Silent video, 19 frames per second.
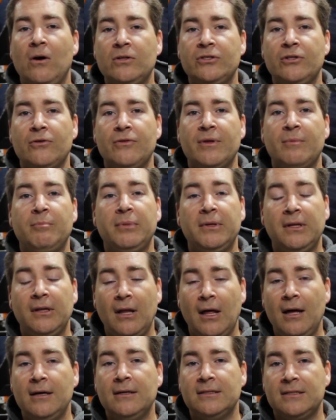Also, the
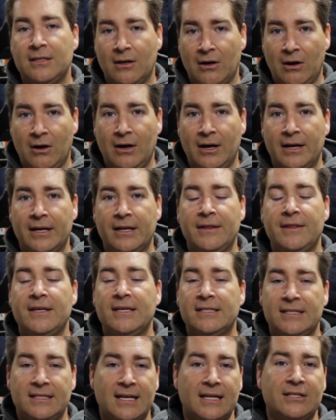plugs on
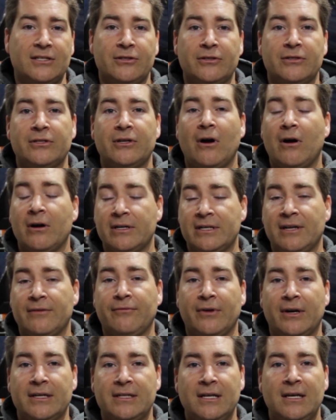these sensors are
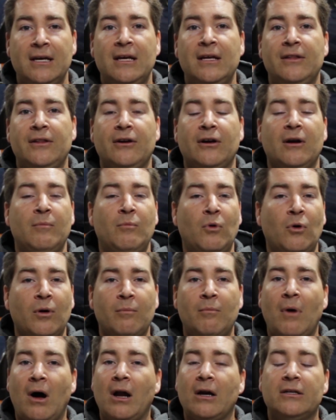different. They're a
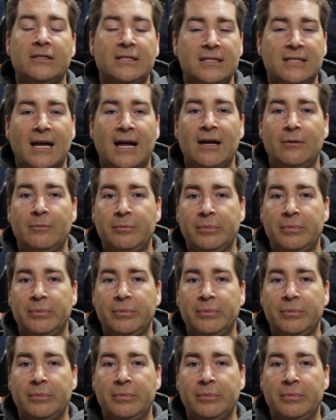more modern style